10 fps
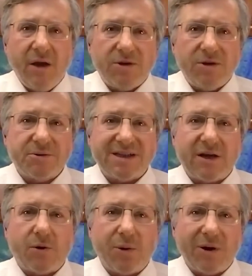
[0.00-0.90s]
which was
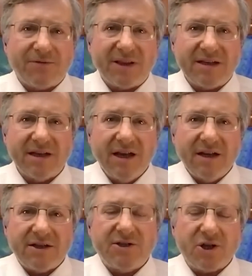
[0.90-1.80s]
equivalent
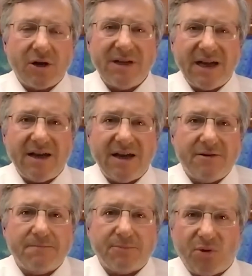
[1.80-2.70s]
to terminating
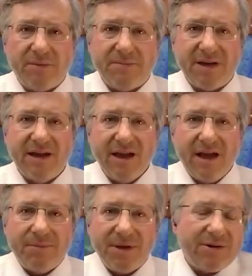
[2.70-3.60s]
their employment
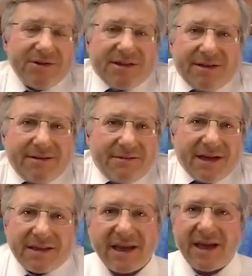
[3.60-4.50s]
because they, they,
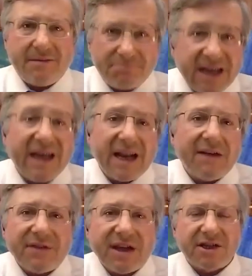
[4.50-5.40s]
they can't they can't
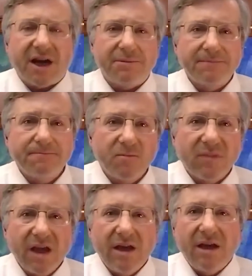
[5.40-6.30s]
have that job. Right.
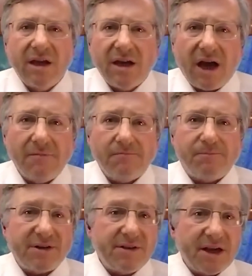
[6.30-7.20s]
Um,
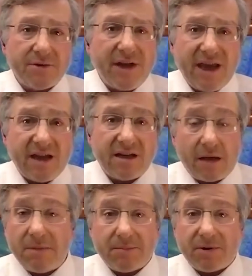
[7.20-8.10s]
but on the other hand, I
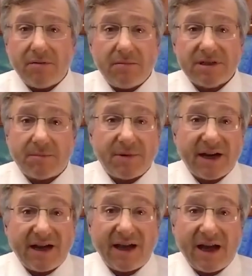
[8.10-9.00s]
remember somebody
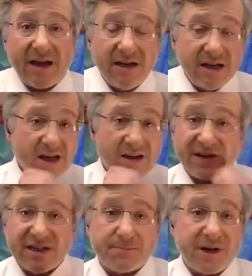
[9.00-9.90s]
I had at
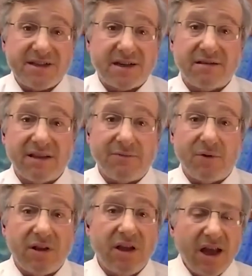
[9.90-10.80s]
vice president
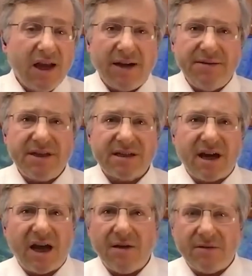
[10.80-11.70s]
level, and this
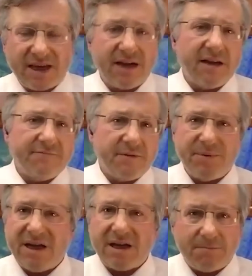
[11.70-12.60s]
guy again came from a
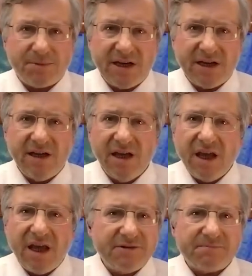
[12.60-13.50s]
big company.
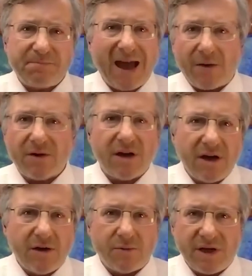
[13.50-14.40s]
He was power
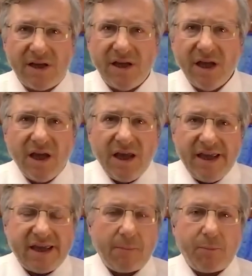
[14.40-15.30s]
hungry. He
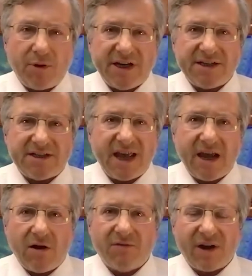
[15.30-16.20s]
kept wanting to
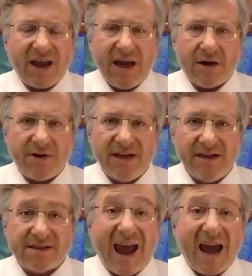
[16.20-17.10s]
take over
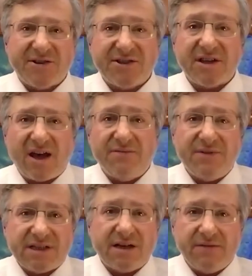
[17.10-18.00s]
areas outside of
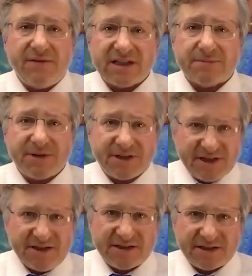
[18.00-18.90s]
his area of
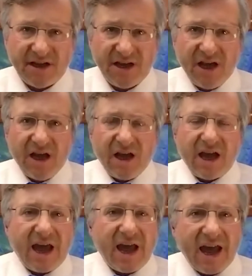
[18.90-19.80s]
expertise,
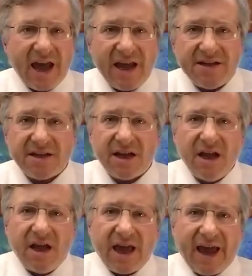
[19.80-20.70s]
and
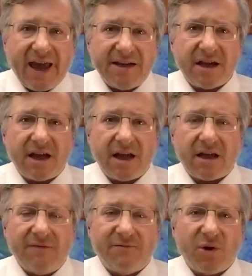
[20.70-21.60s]
and
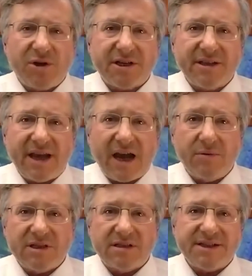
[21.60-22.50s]
unfortunately, I
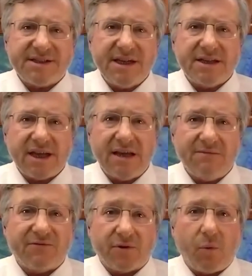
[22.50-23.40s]
was listening to
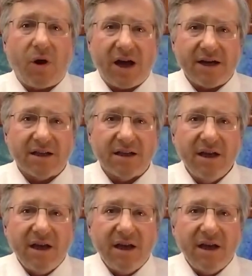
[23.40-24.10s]
him for a while.